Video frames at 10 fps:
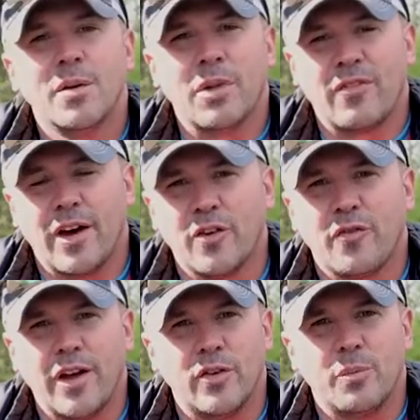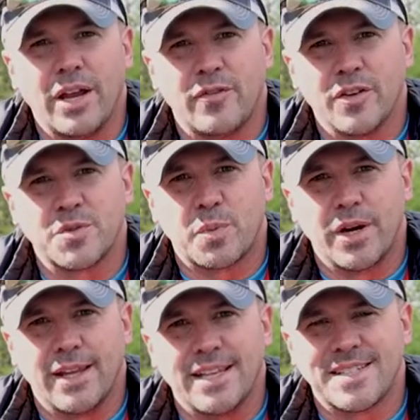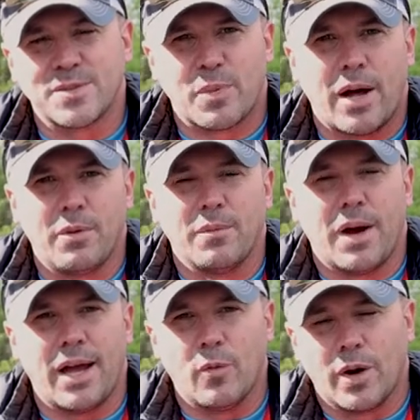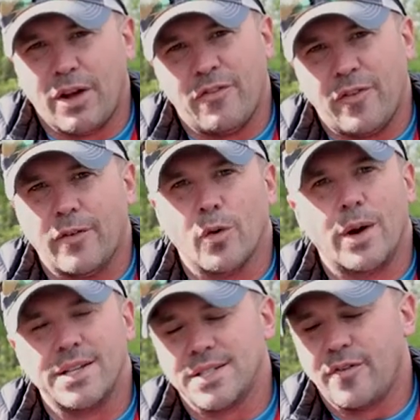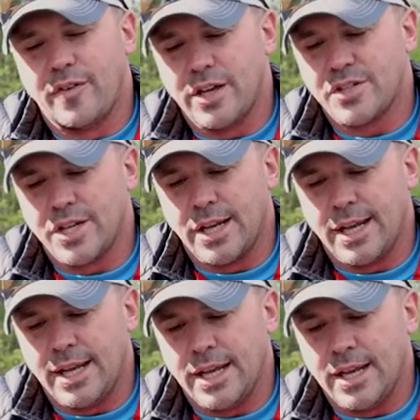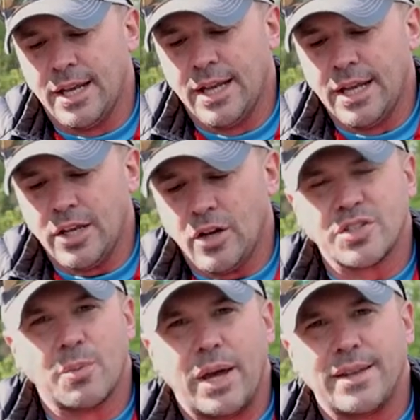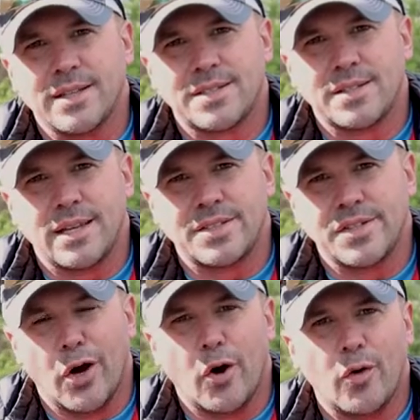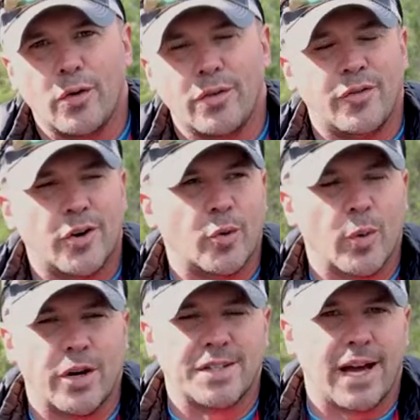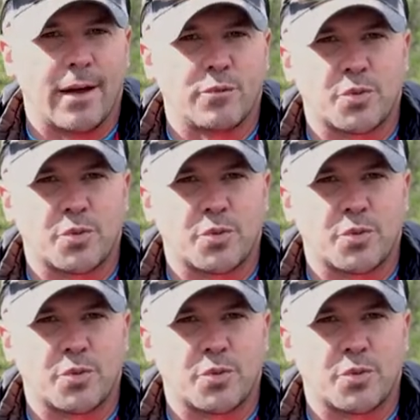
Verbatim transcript: my final favorite bait for the spring, and this is probably my one of my favorite ways to fish and, and you know, it's a bait that's that's known for wintertime,